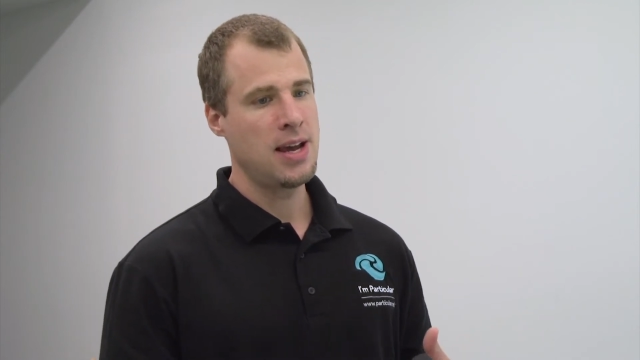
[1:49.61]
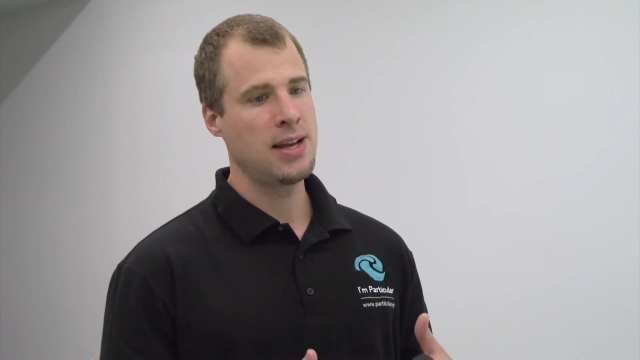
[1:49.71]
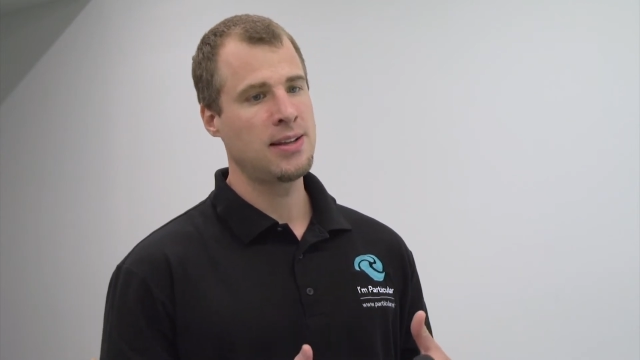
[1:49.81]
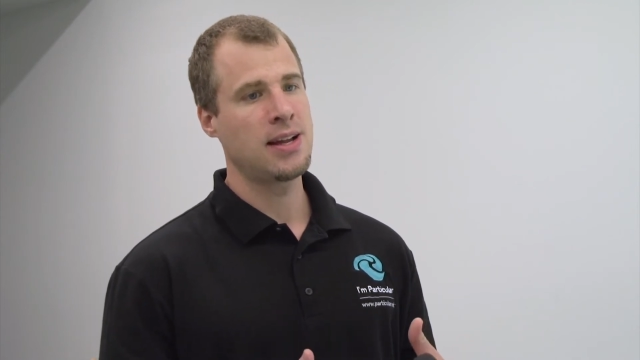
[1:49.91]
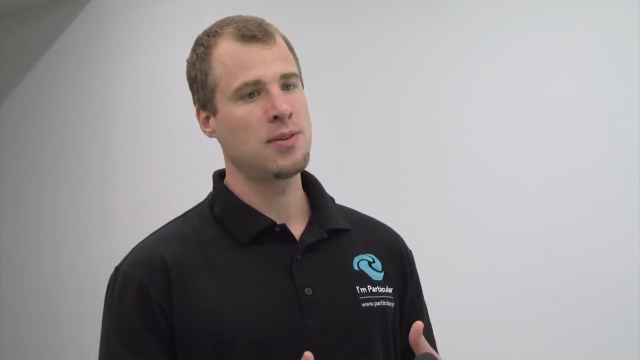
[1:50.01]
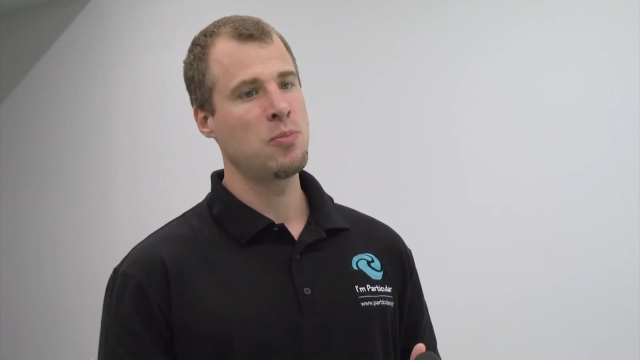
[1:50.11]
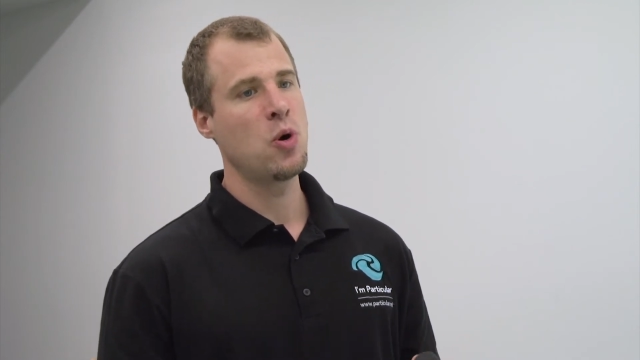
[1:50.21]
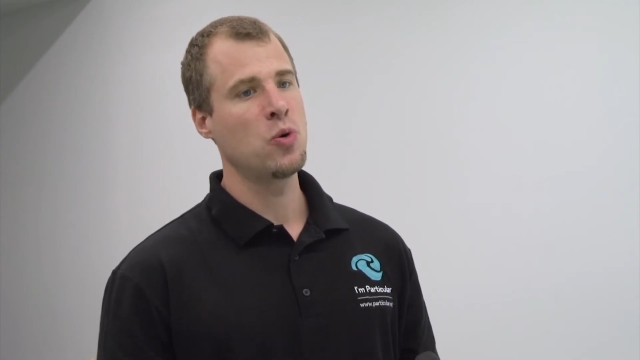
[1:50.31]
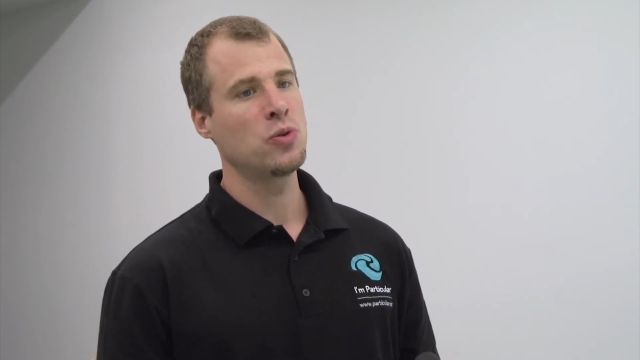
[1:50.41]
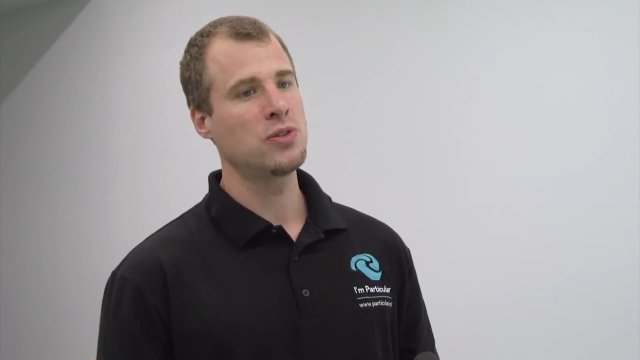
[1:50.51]
in that
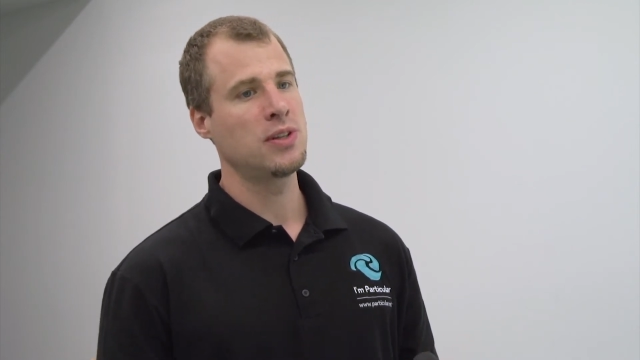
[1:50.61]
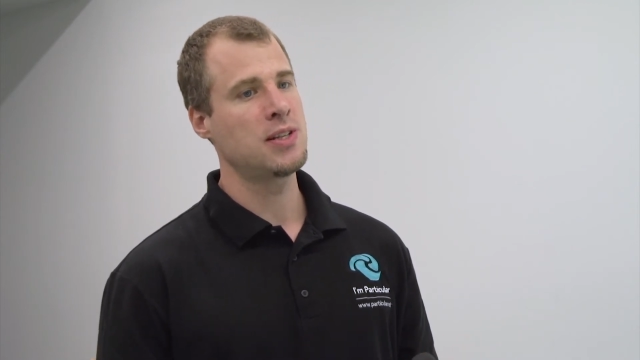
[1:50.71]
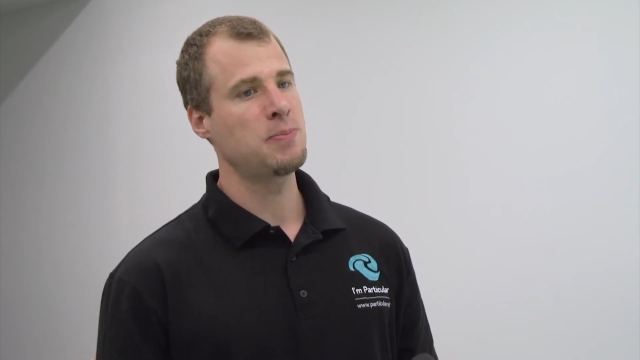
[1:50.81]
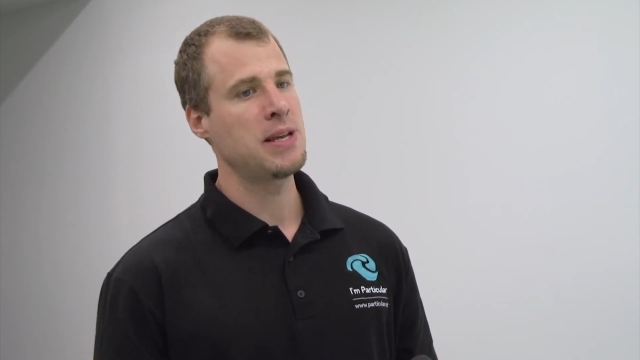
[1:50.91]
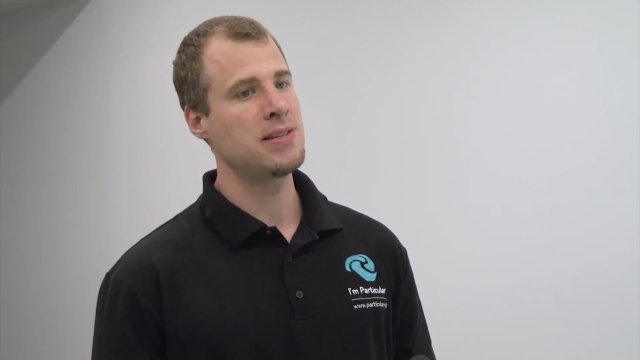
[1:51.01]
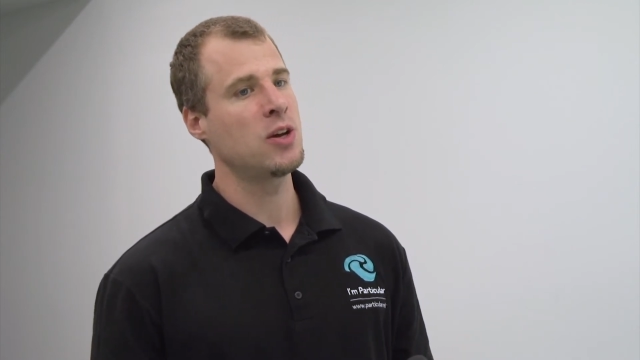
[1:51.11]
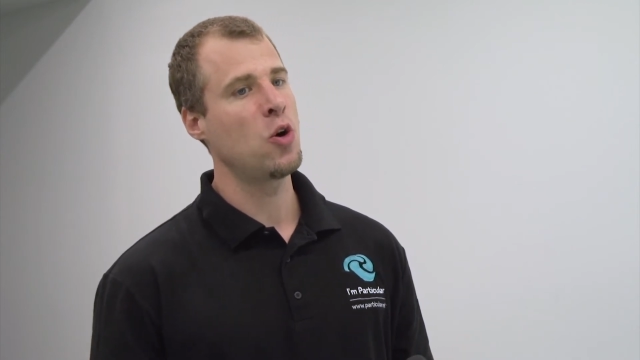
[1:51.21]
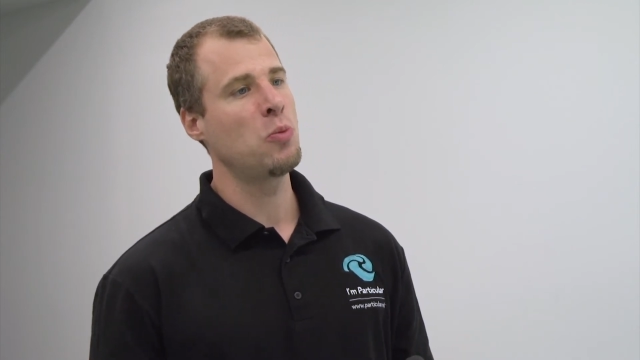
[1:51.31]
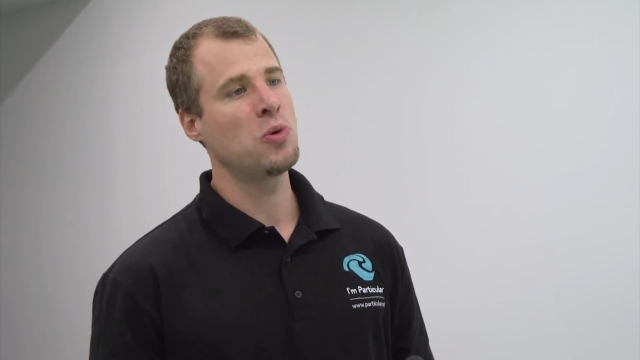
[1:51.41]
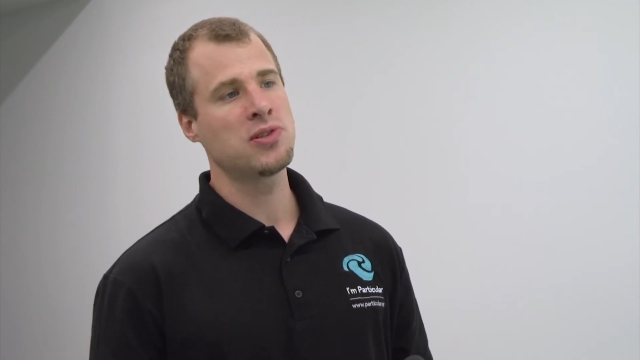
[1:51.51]
mode, it's basically
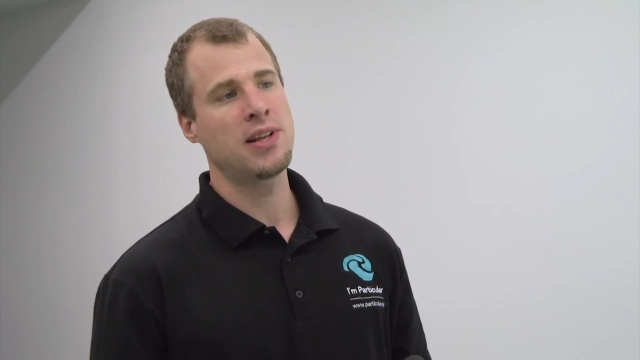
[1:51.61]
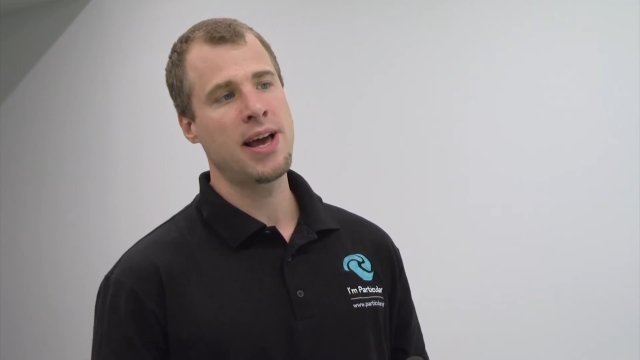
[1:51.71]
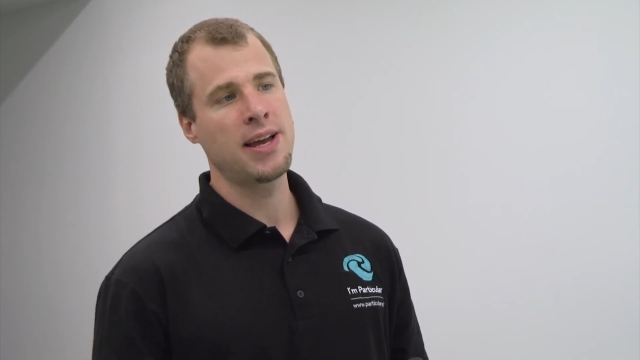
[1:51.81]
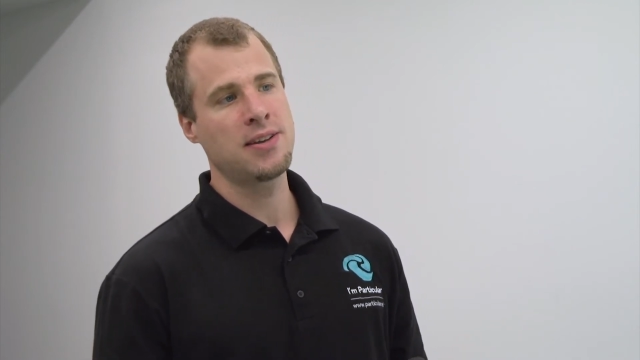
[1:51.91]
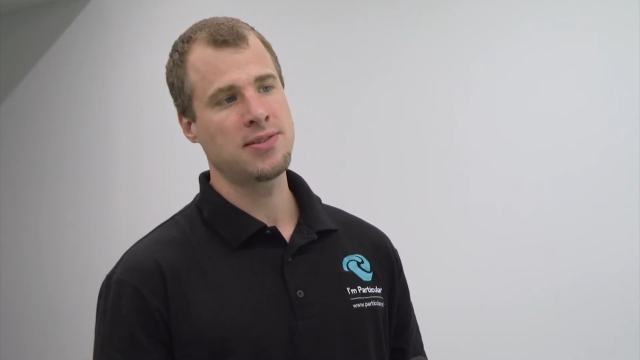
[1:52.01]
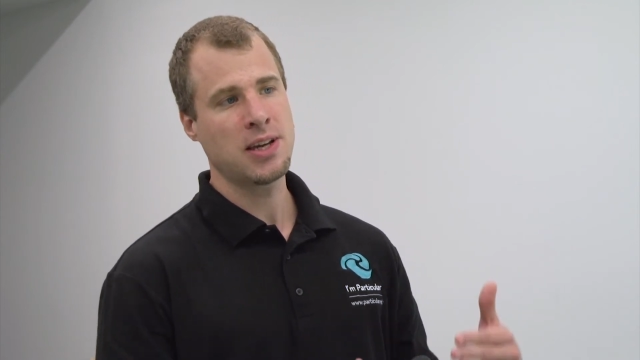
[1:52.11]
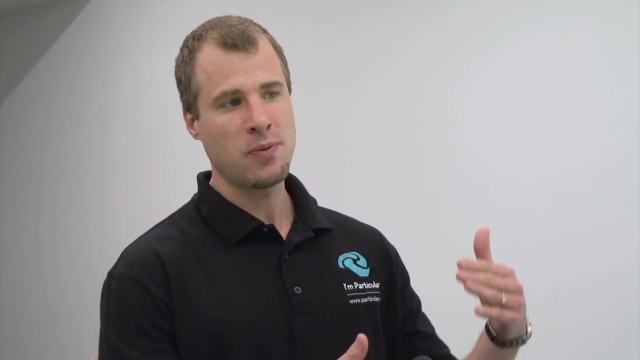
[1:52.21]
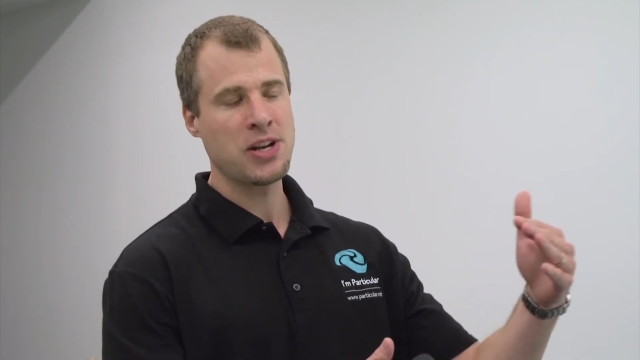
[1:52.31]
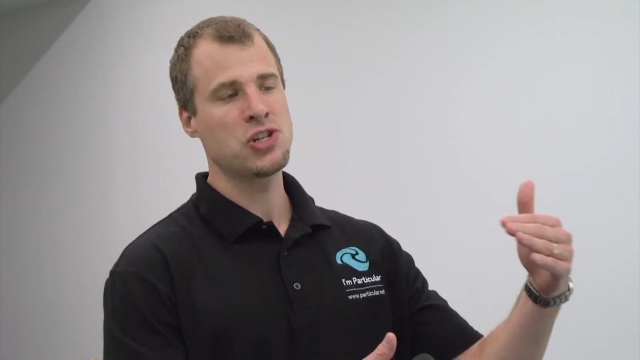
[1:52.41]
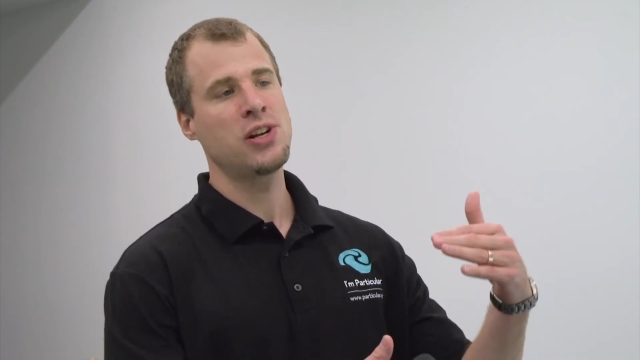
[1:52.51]
almost like
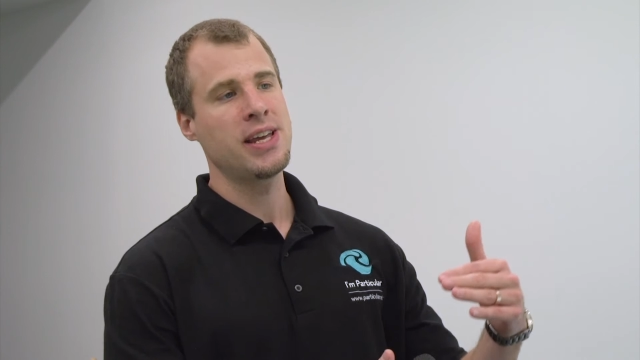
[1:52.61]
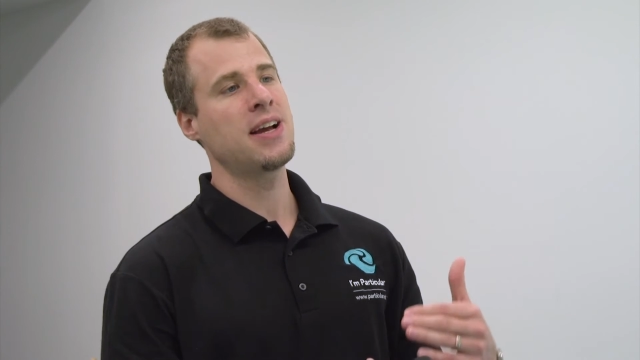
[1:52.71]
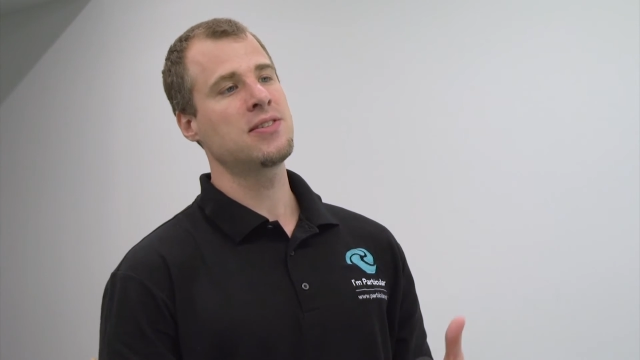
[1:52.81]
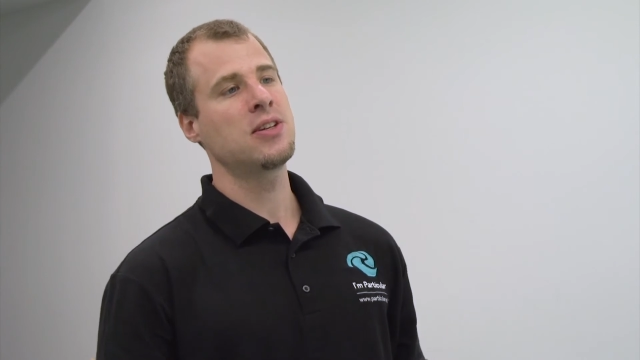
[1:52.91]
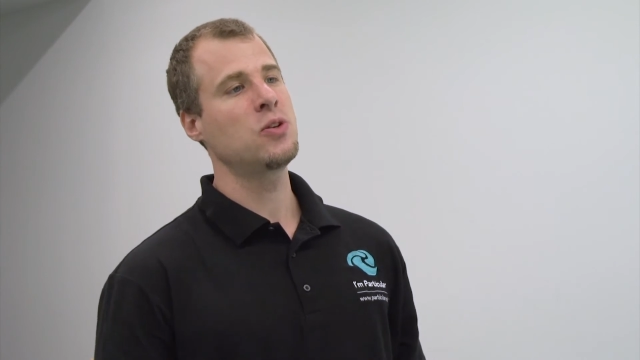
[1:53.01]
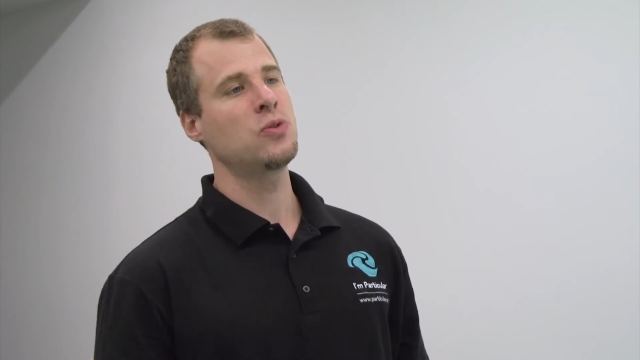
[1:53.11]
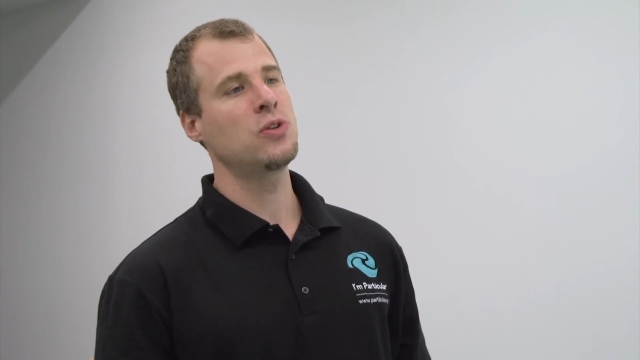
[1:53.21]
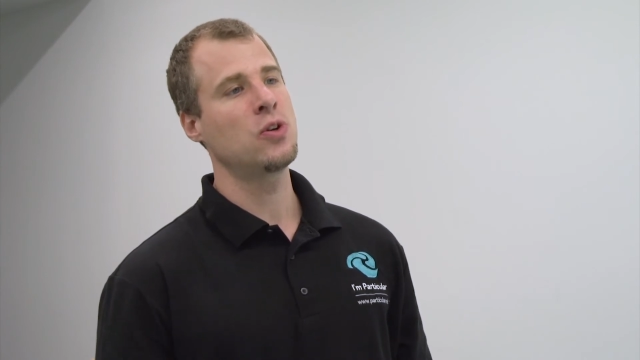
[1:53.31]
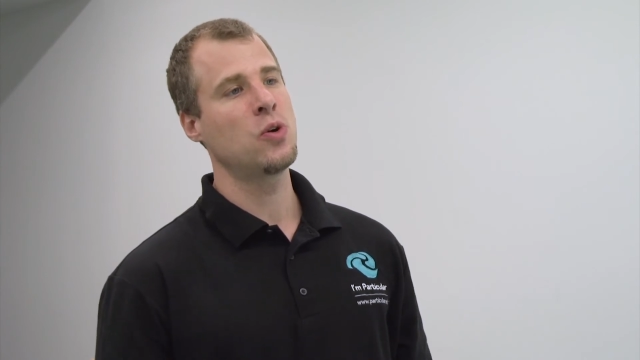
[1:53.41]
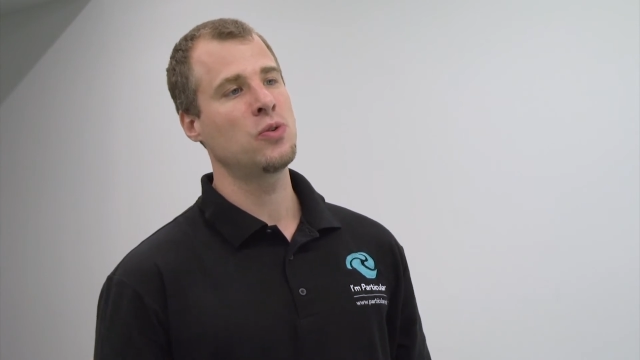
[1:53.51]
sequentially
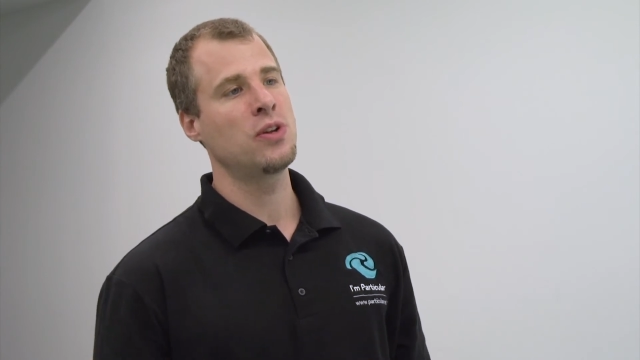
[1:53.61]
executed code,